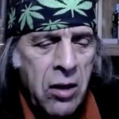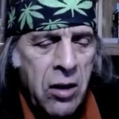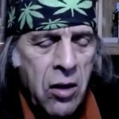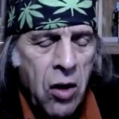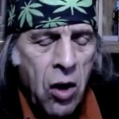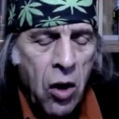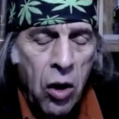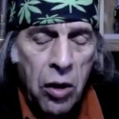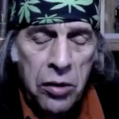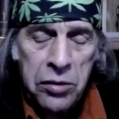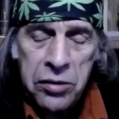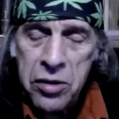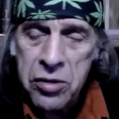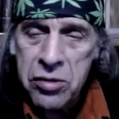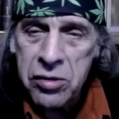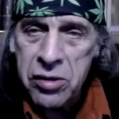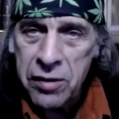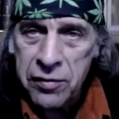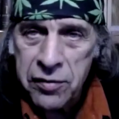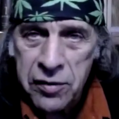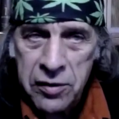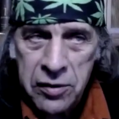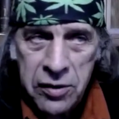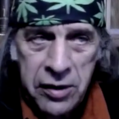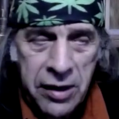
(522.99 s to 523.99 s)
all these
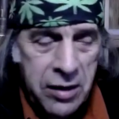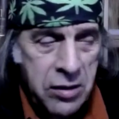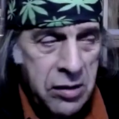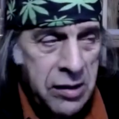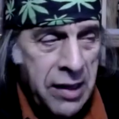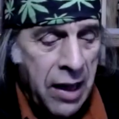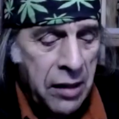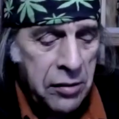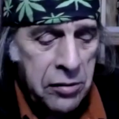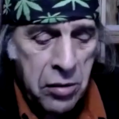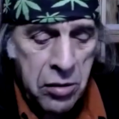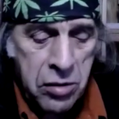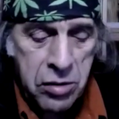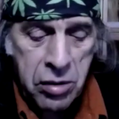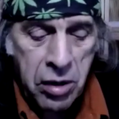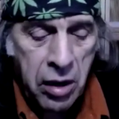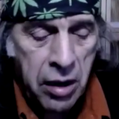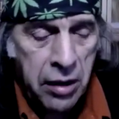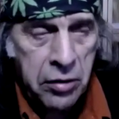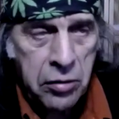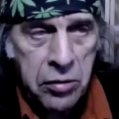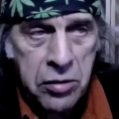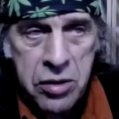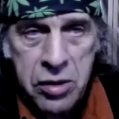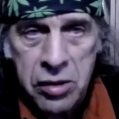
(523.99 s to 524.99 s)
different decks. Now there's
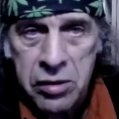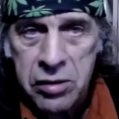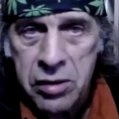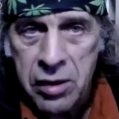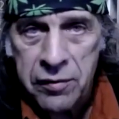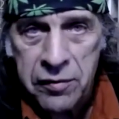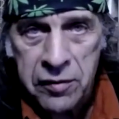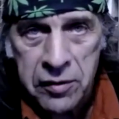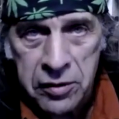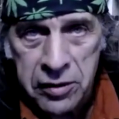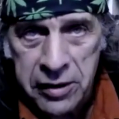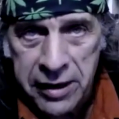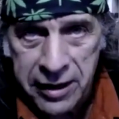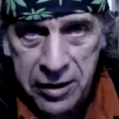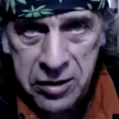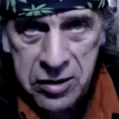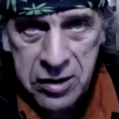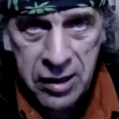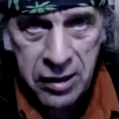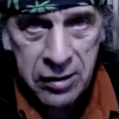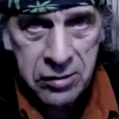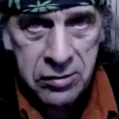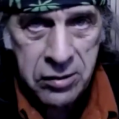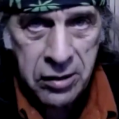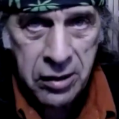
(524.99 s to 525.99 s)
hundreds of different decks
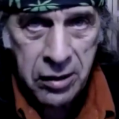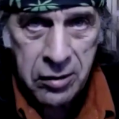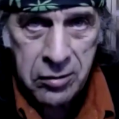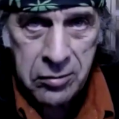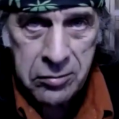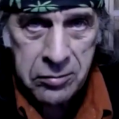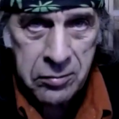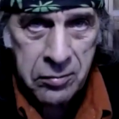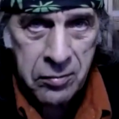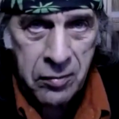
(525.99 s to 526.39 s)
out there.